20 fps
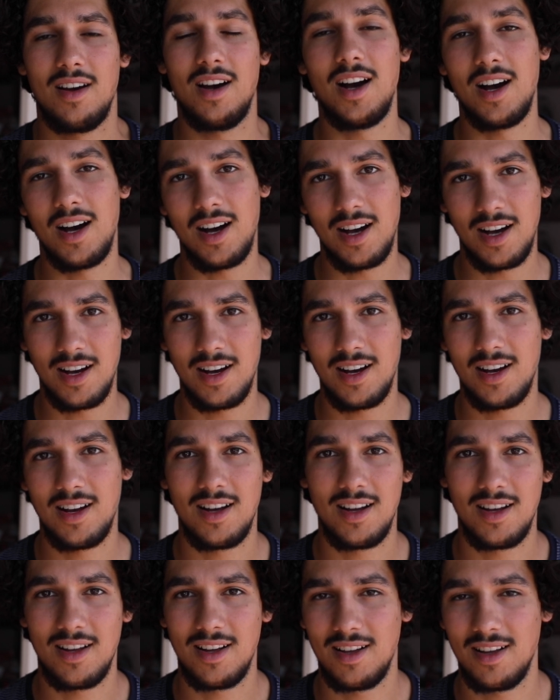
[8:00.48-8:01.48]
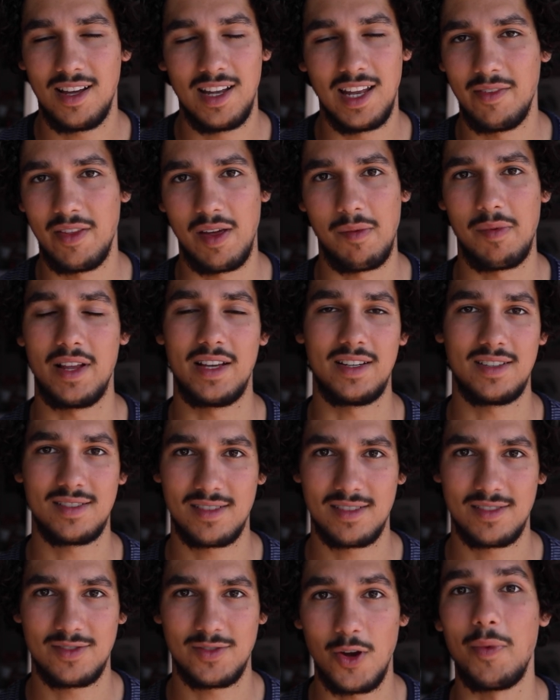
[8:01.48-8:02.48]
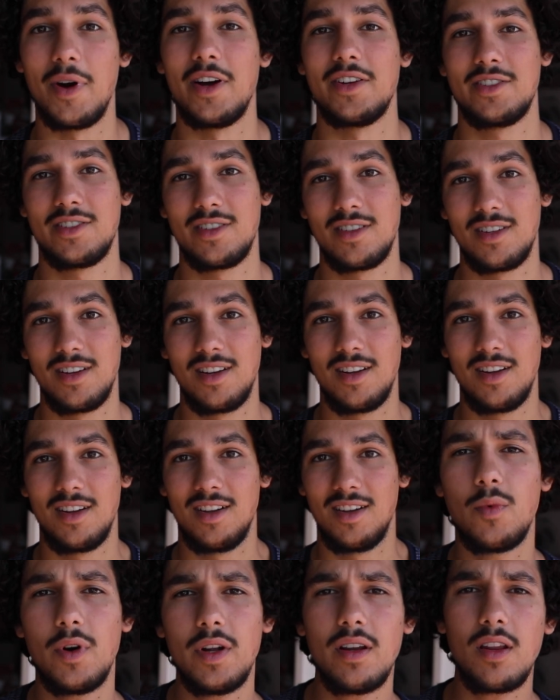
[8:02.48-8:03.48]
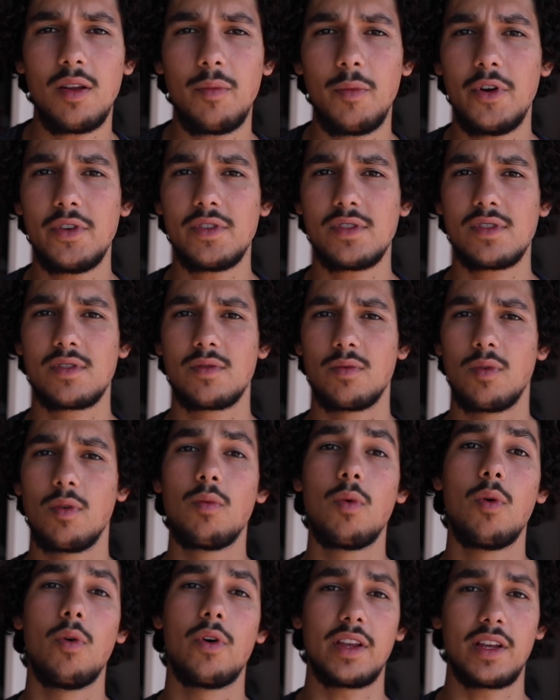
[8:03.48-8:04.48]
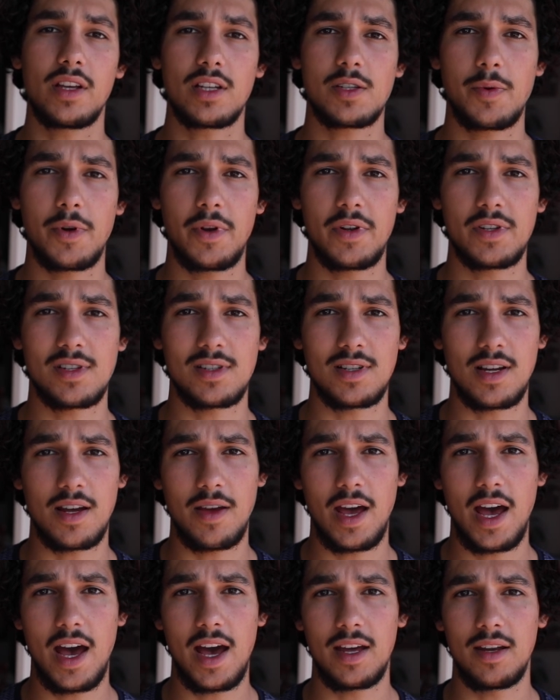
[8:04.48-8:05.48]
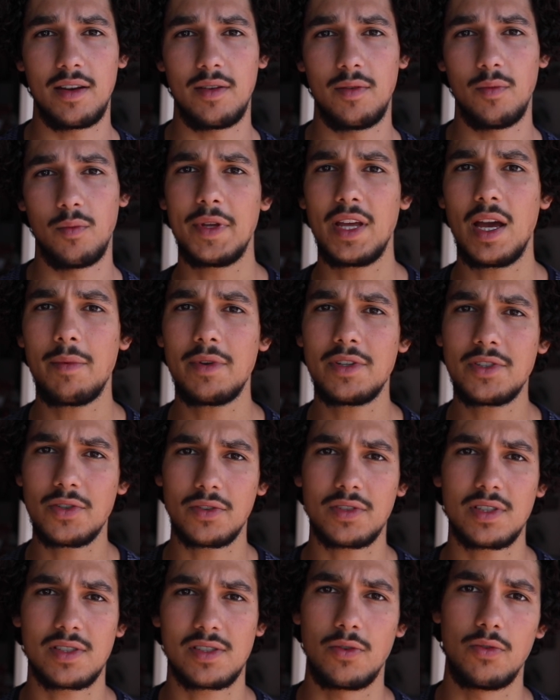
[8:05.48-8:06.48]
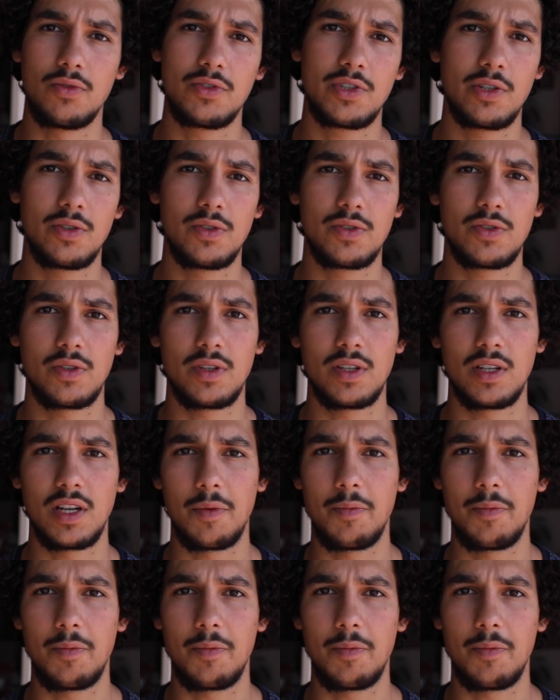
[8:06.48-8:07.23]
I love that place so much. One of the most rewarding experiences I had, being able to talk to school children